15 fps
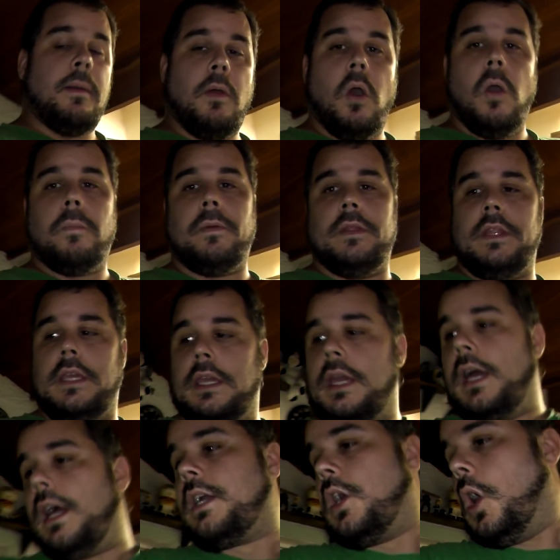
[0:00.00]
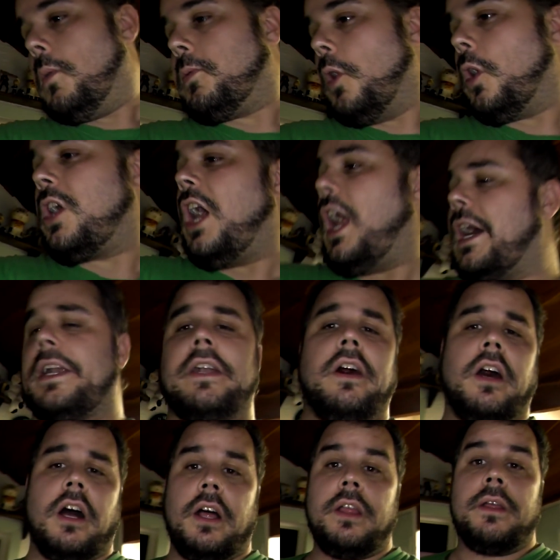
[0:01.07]
I'm hoping the uh, GoPro caught it
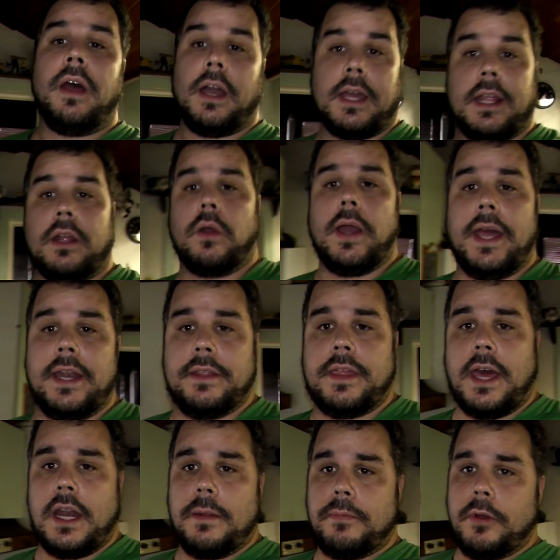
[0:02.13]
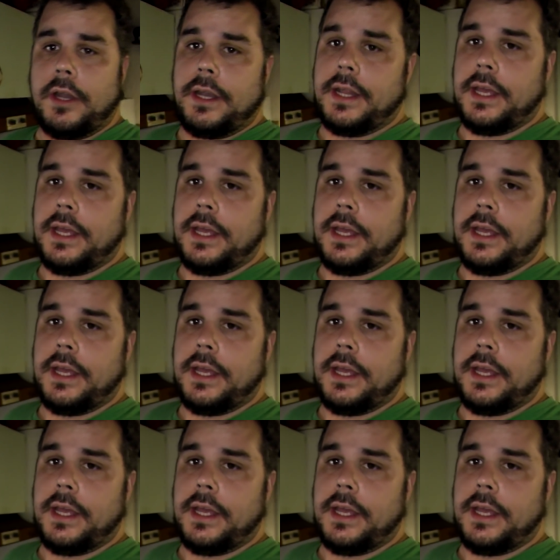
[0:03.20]
all. I'm going to go edit that up right